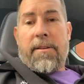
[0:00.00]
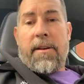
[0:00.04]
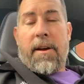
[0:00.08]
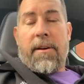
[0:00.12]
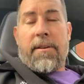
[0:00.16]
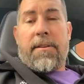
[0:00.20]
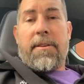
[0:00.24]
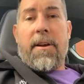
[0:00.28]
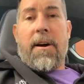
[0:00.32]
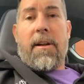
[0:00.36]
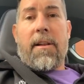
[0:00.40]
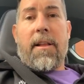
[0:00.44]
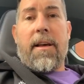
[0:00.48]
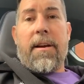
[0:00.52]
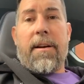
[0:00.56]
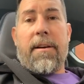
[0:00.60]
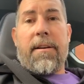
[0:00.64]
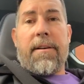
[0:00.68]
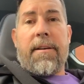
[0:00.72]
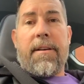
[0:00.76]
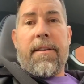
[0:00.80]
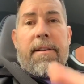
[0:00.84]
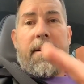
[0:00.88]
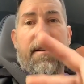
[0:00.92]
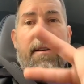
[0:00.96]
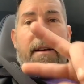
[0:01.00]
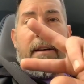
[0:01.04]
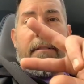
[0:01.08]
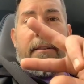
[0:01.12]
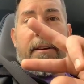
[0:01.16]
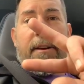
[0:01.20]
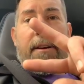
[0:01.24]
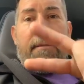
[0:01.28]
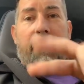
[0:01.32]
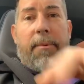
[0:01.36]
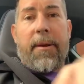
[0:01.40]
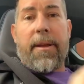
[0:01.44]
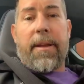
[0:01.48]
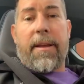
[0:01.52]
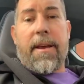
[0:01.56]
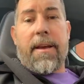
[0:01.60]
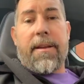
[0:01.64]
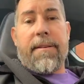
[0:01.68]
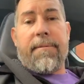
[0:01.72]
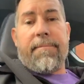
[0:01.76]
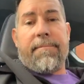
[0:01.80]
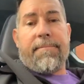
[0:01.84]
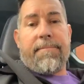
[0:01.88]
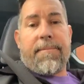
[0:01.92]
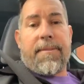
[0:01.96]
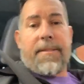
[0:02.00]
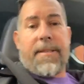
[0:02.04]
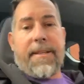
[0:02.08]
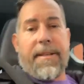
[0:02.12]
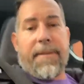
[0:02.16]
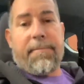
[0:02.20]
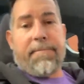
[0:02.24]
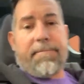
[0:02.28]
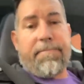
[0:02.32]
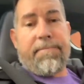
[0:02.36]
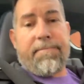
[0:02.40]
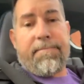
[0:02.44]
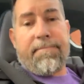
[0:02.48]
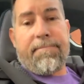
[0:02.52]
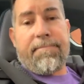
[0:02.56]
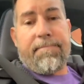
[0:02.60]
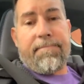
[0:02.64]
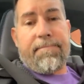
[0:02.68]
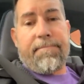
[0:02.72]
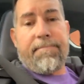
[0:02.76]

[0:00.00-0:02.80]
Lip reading: talk to y'all later. Have a good weekend. See ya.